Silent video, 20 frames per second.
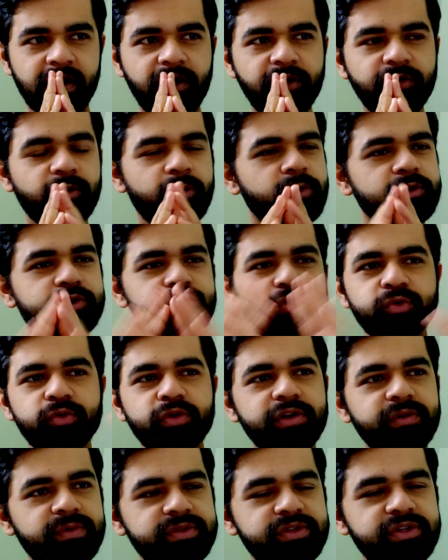The whole
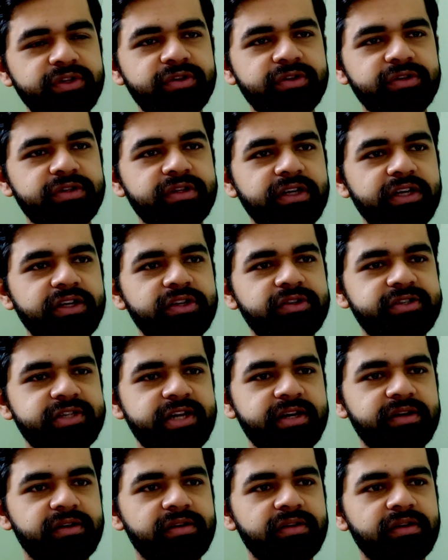story was interesting in
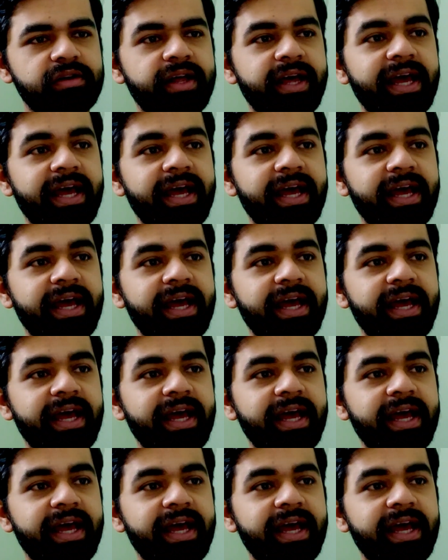general,